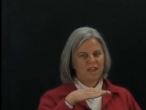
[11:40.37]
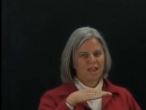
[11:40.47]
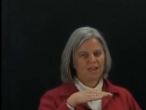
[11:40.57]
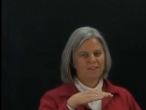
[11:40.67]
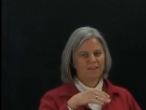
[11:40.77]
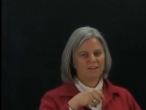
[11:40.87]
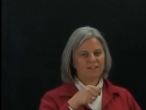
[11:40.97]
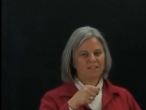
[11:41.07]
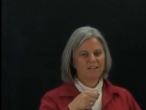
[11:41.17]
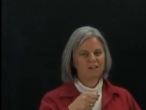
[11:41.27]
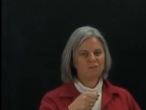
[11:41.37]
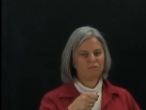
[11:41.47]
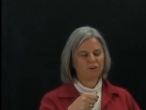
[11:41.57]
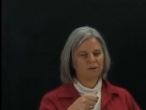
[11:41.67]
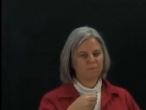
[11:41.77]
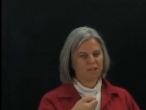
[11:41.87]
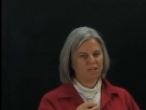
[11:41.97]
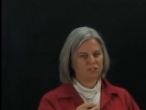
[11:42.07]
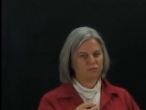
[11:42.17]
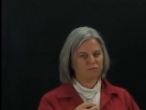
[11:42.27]
And then the yellow-fronted
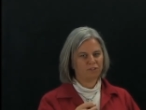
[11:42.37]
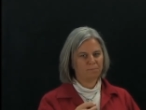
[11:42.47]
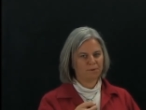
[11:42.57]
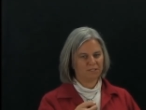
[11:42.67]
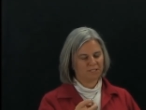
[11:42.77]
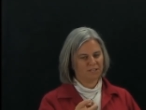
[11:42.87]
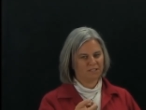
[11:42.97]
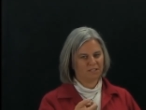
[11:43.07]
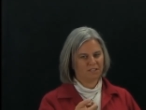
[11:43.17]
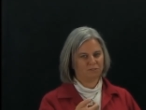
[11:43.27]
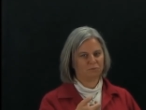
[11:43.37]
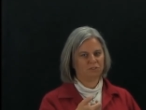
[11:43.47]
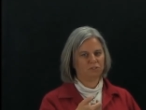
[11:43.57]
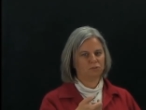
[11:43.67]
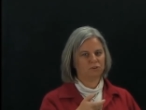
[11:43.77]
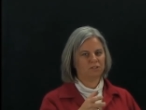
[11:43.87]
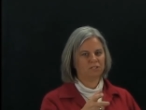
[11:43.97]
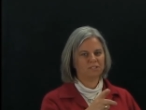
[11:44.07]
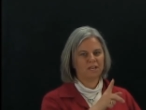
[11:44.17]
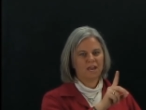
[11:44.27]
page, you flip it, and I think kids will enjoy
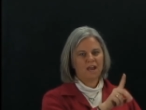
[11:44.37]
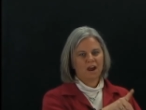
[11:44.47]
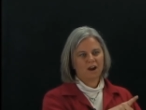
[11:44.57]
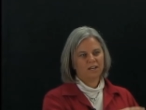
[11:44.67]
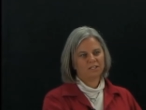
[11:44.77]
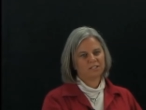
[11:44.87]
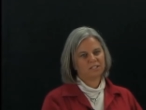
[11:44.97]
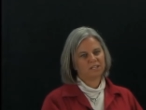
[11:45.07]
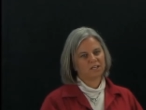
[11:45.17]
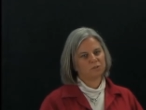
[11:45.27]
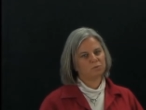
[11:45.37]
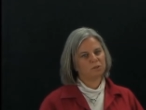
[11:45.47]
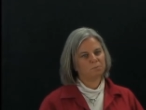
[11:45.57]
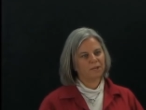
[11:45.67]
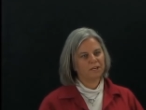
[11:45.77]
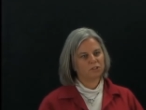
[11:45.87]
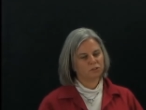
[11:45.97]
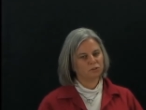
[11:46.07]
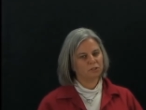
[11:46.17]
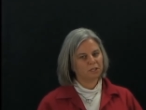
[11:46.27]
this, is the section with the blank
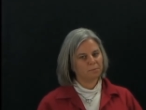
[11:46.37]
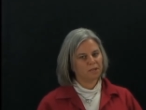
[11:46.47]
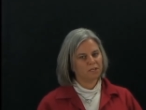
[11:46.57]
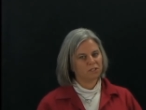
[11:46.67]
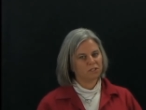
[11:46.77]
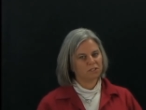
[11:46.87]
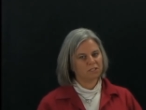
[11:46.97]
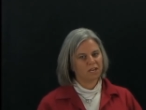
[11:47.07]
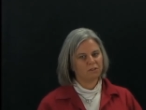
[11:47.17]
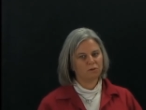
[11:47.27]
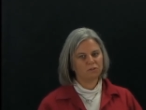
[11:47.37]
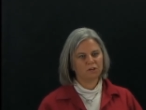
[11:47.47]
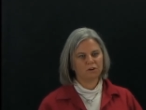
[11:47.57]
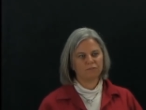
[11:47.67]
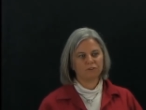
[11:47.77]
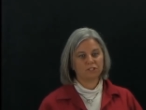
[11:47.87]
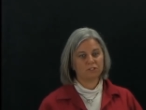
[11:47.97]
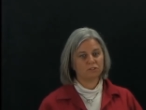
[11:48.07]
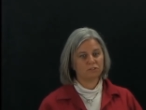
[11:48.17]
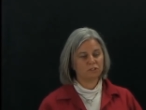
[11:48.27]
journaling pages. And those are for
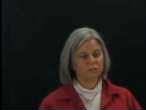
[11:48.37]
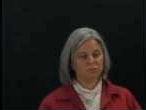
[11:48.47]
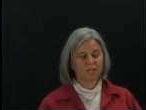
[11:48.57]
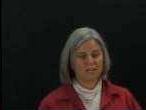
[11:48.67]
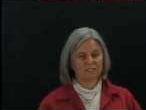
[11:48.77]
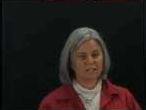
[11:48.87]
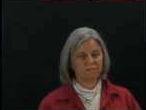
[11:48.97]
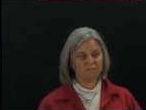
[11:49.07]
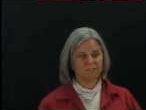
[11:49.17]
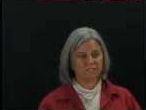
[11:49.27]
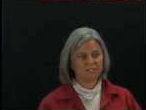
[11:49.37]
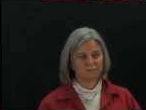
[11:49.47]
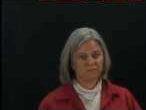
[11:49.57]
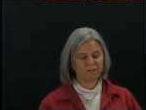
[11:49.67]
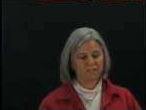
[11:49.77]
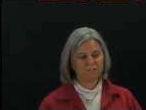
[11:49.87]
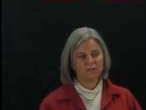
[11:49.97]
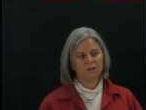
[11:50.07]
teachers to use as they see fit